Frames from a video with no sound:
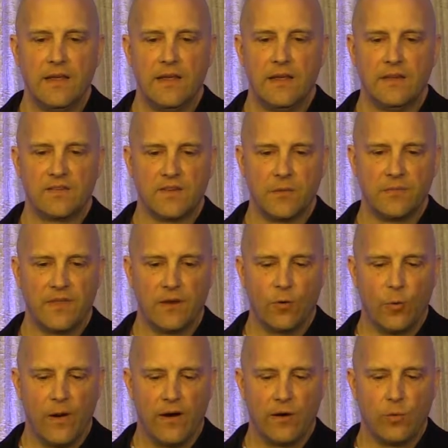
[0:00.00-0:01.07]
It's something
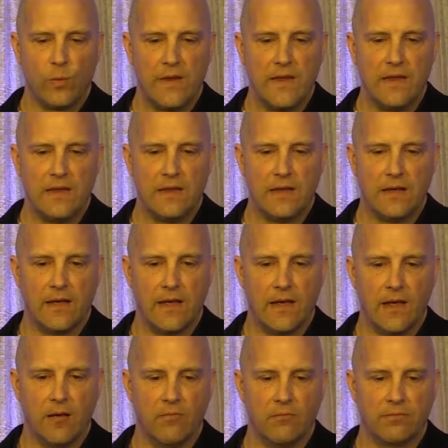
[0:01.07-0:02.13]
where we,
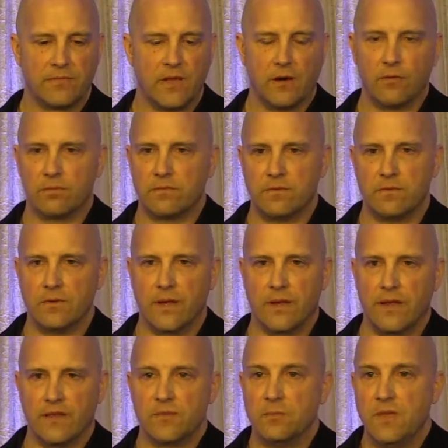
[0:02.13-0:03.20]
I
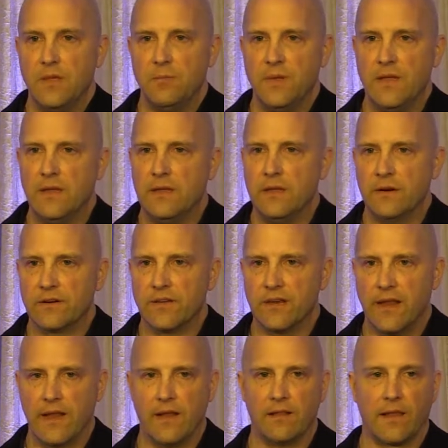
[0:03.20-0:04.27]
guess me being here
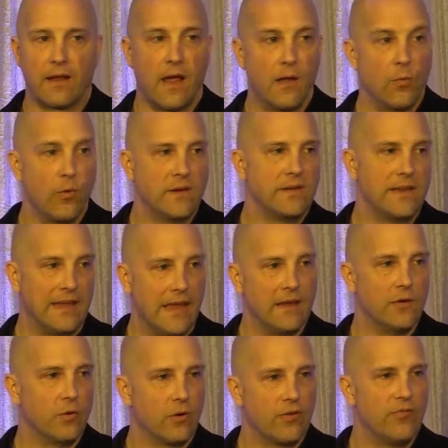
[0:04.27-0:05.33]
today, like I want to
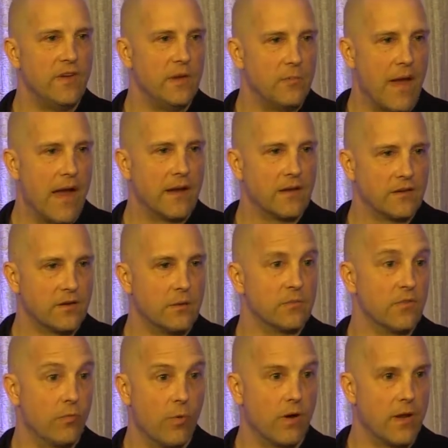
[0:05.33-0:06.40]
get your feedback in
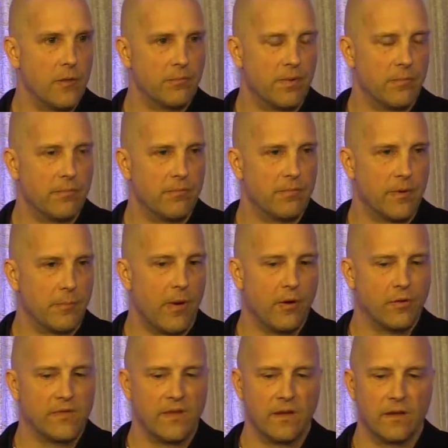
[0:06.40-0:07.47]
terms of what I'm
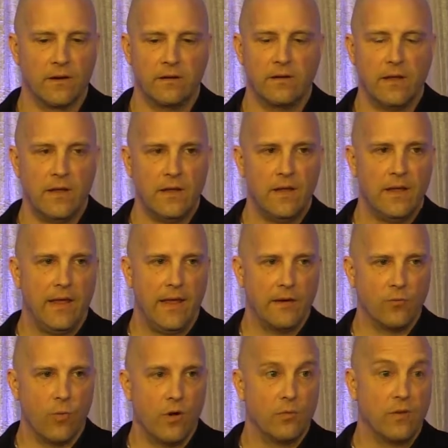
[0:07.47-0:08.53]
proposing
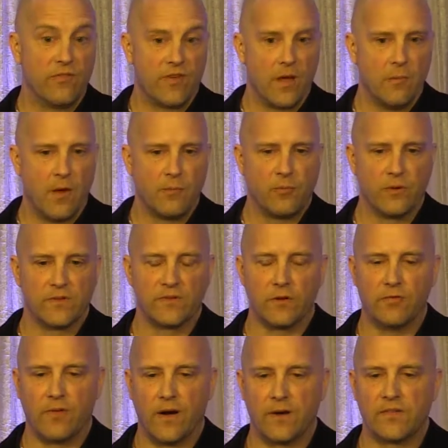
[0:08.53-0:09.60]
and what we've come up with
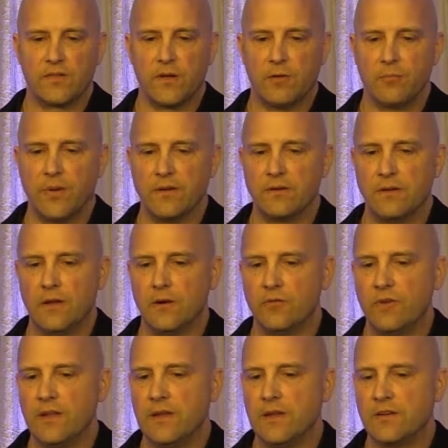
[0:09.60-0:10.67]
so far. So, but
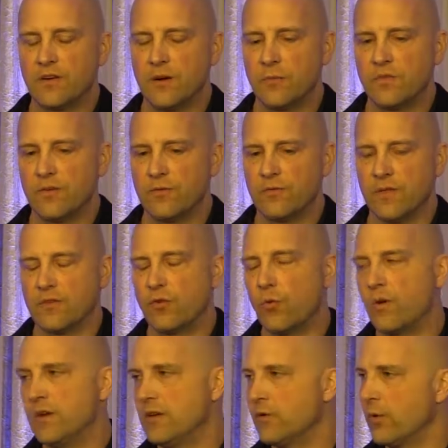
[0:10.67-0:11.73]
really in terms of the
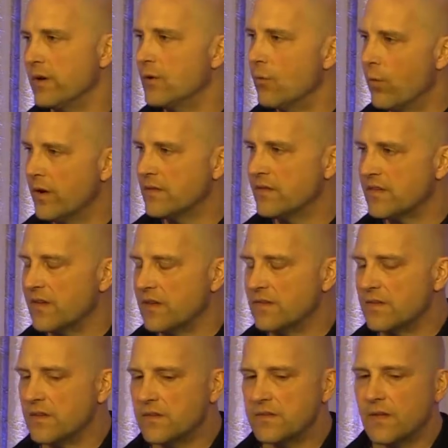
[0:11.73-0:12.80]
2021
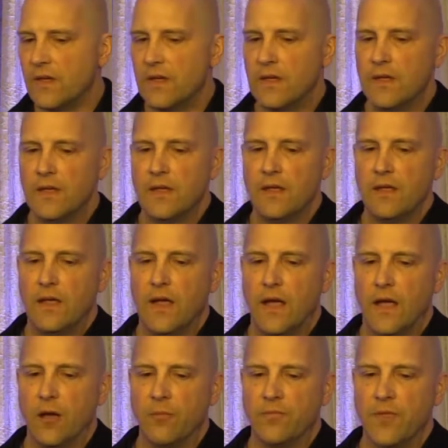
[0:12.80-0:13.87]
census,
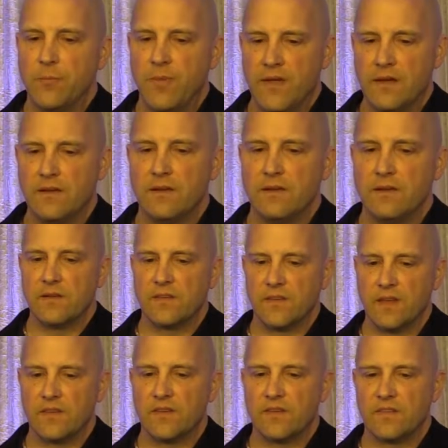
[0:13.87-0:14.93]
the big
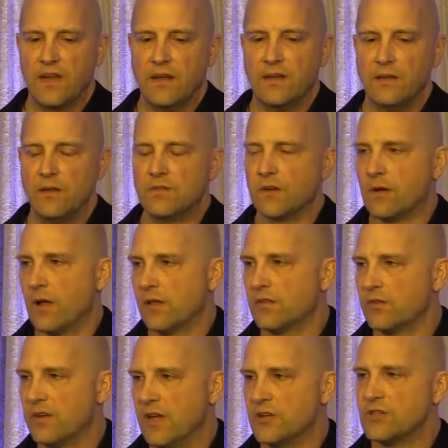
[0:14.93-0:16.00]
census data user
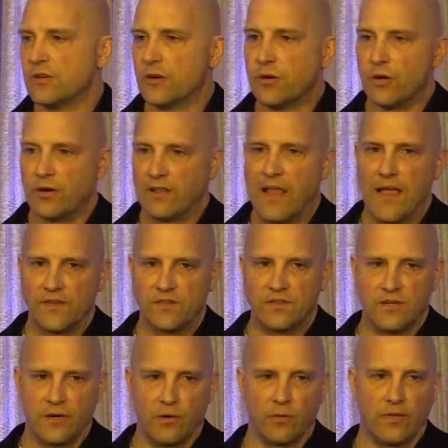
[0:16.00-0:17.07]
consultation occurred last
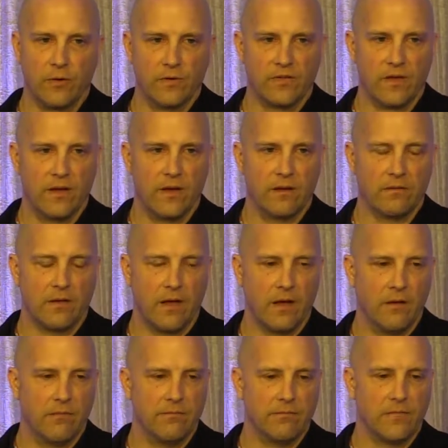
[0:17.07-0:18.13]
year. There was
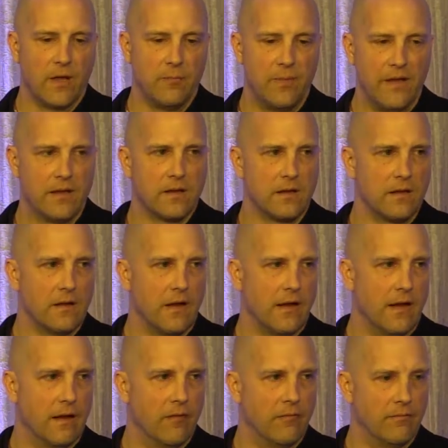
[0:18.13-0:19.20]
a big
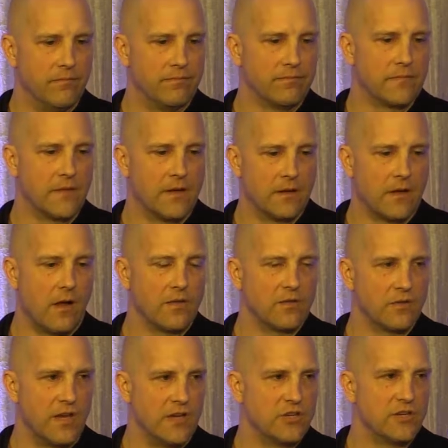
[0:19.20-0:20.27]
a
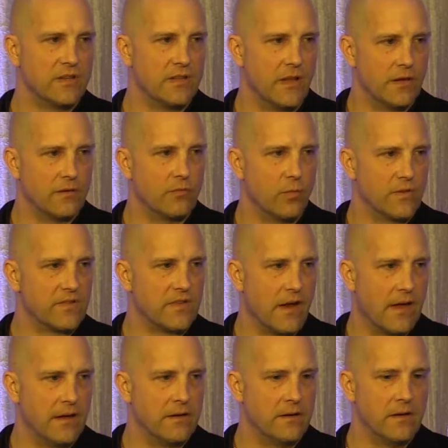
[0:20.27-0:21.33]
consultation that was
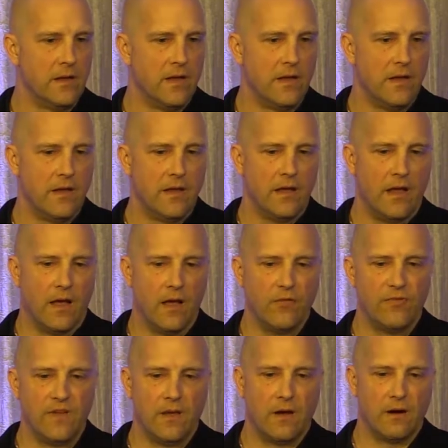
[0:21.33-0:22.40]
done
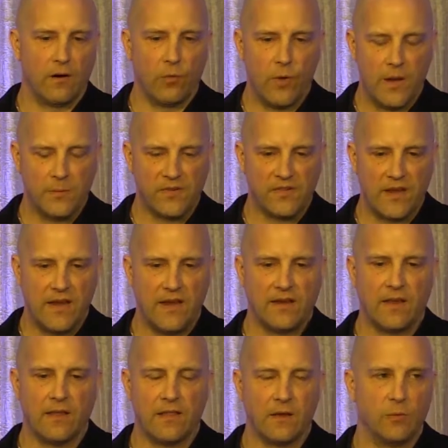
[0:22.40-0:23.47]
via our
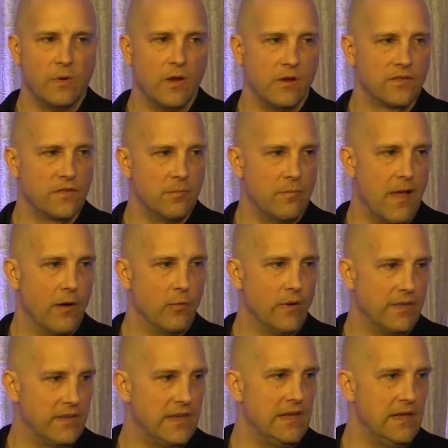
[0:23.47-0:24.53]
website, and then we also met
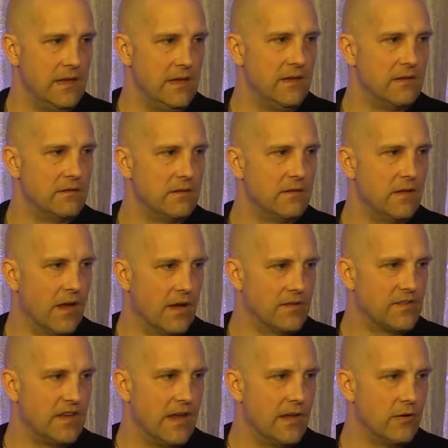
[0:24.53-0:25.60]
with key
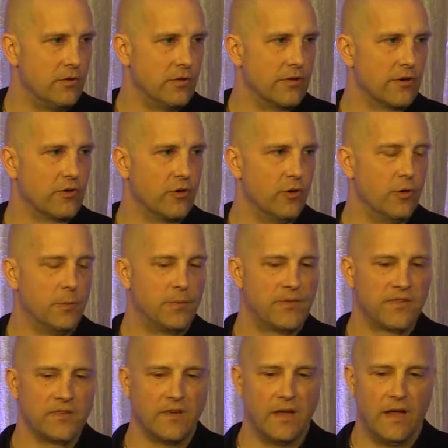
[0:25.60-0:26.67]
stakeholder
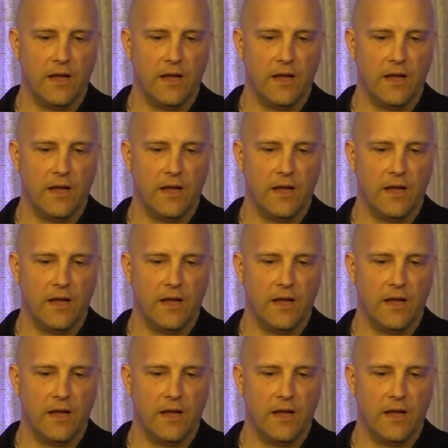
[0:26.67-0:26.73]
groups,